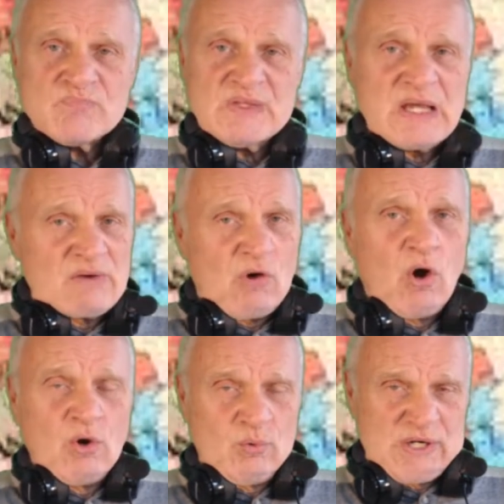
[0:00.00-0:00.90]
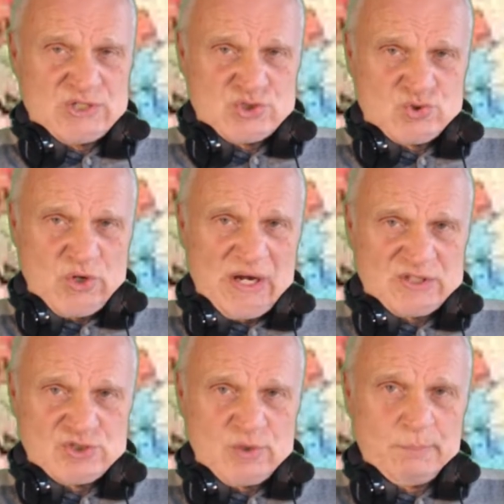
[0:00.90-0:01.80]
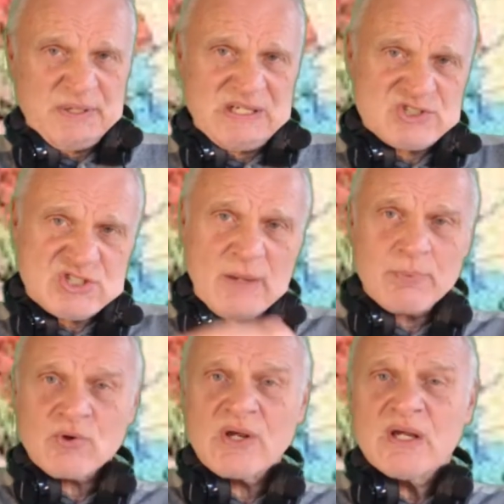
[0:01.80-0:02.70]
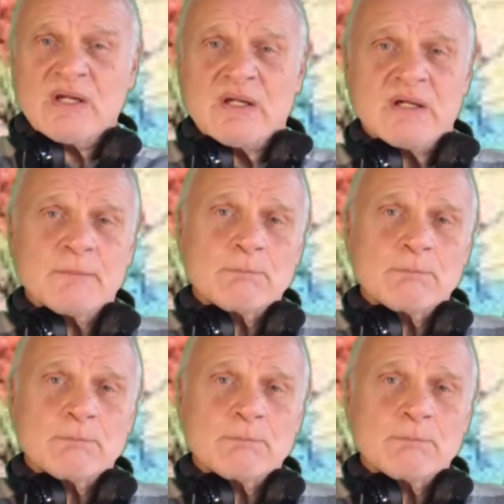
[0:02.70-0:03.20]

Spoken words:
They have always tried to be separated,